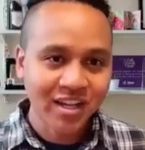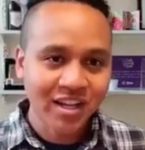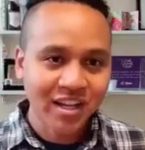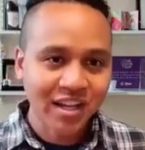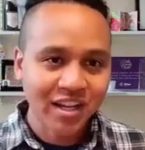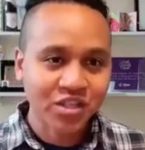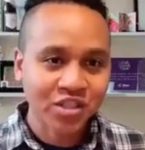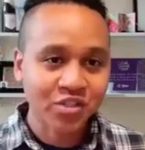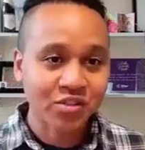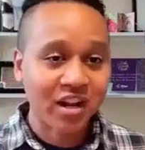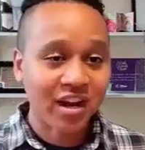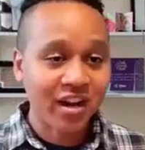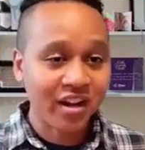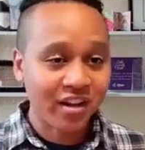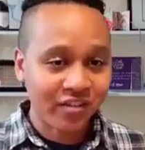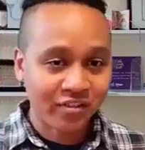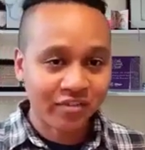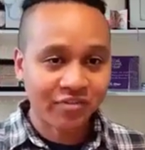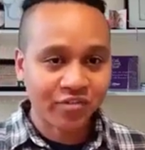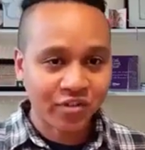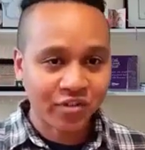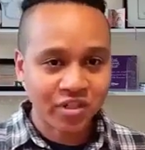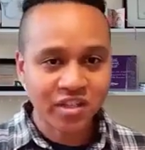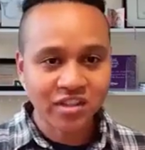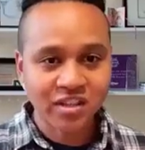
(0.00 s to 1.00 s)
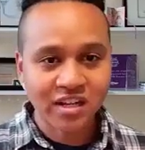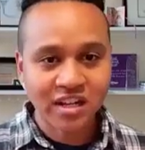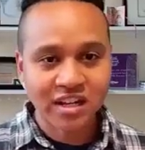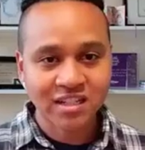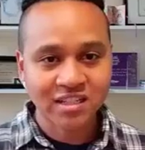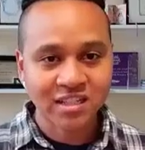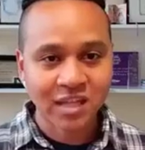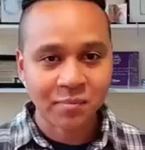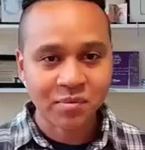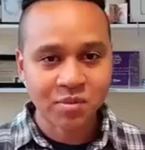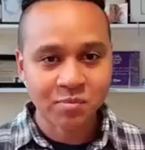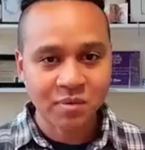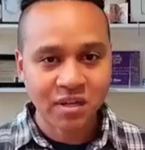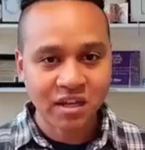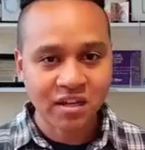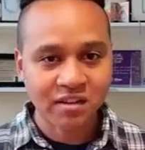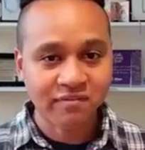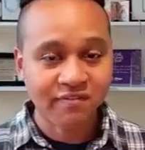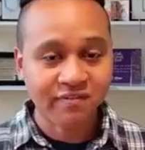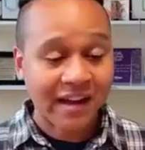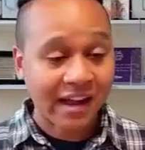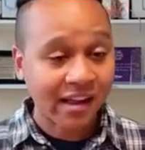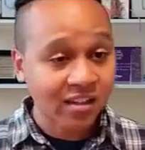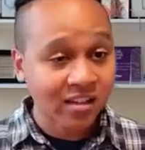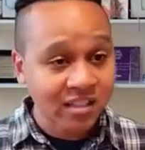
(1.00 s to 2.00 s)
And so I foresee the next steps being
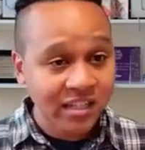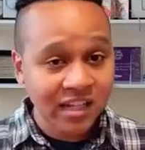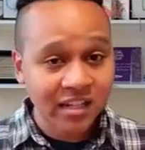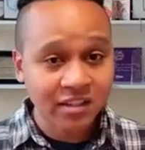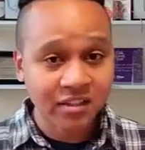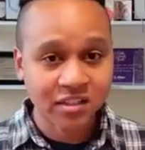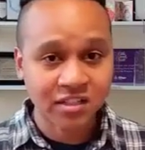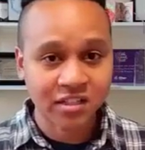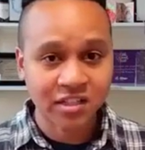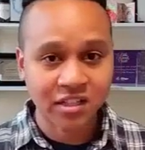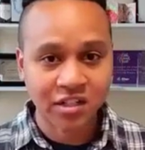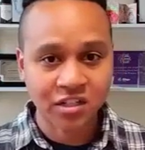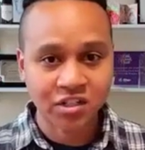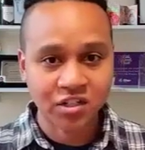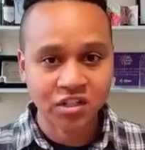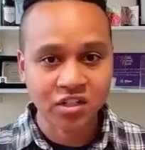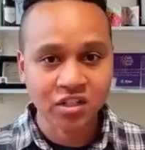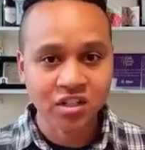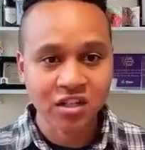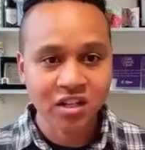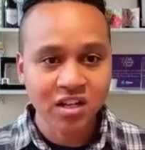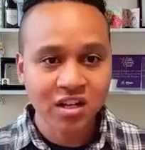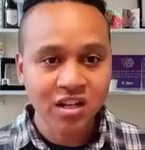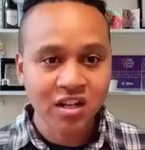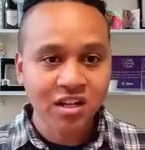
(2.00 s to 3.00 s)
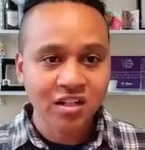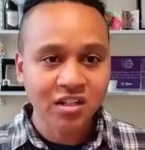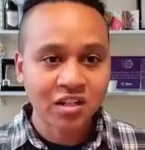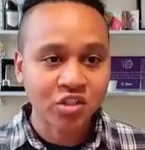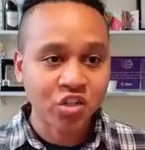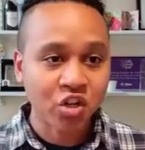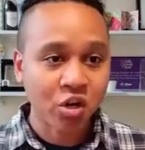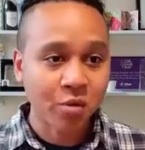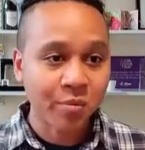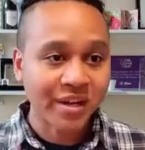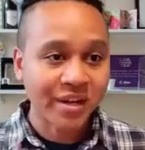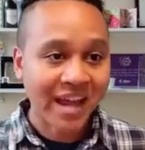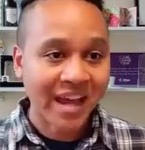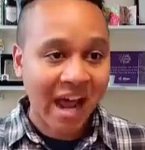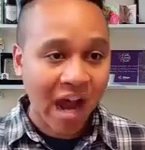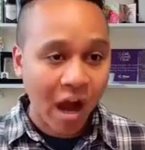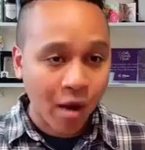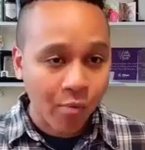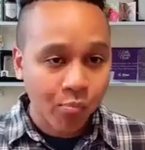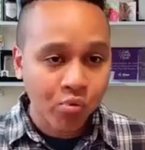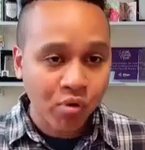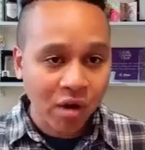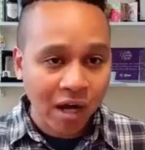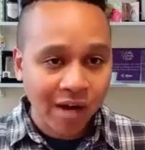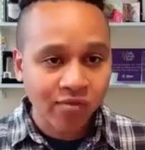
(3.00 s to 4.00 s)
validating the signature, determining how
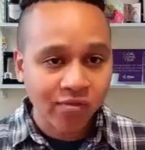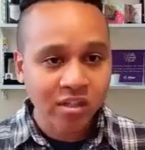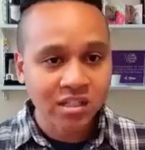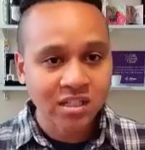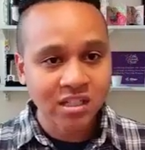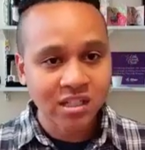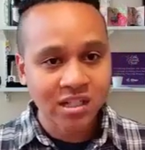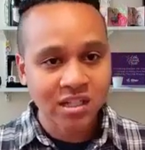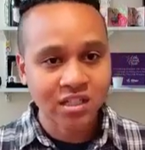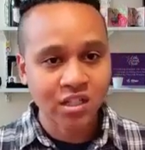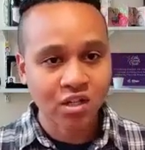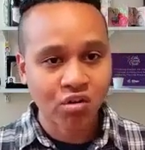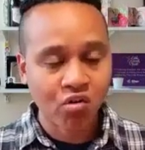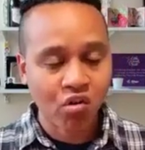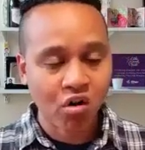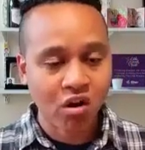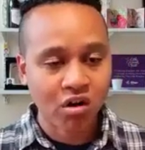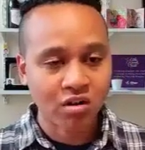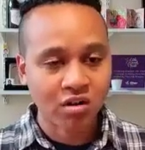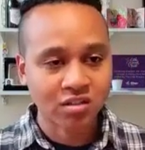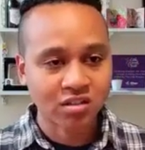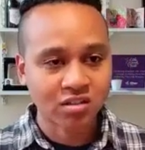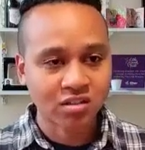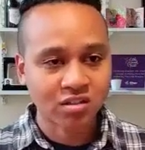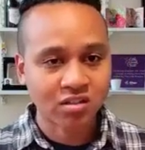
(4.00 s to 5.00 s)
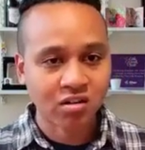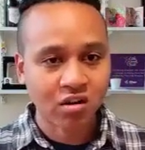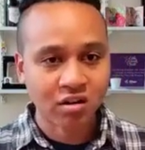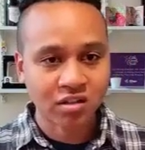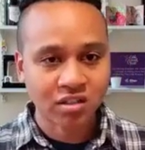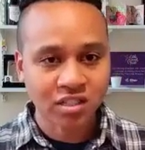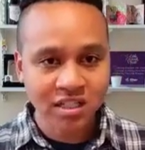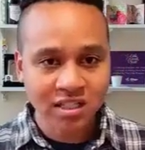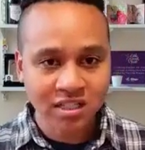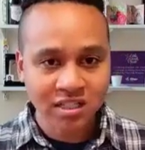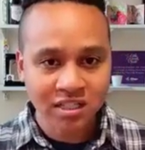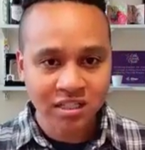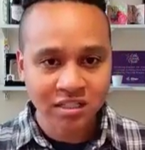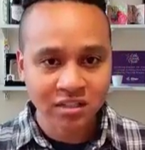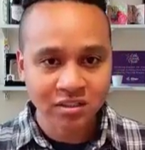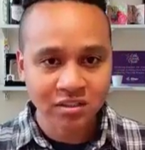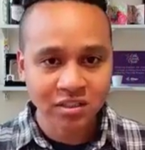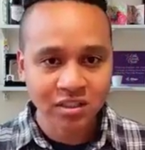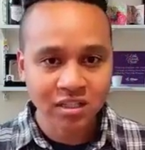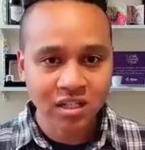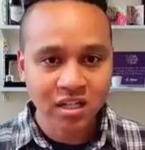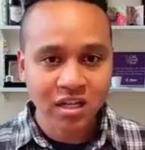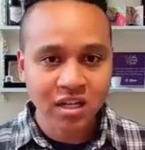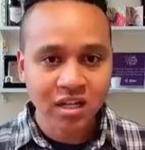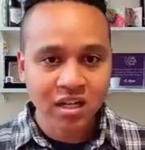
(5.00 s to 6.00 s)
prevalent it is across CAR-T
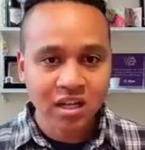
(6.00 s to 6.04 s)
cells.